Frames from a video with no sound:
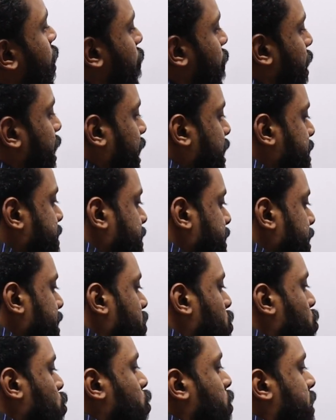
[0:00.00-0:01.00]
whereas
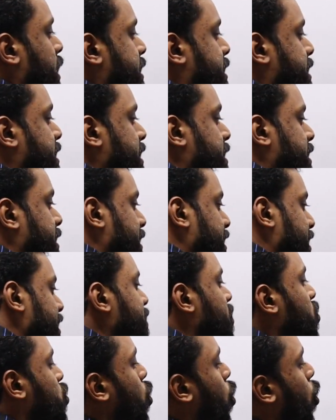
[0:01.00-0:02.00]
these two sets is
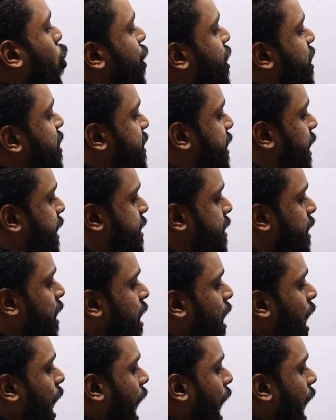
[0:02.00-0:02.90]
disjoint sets.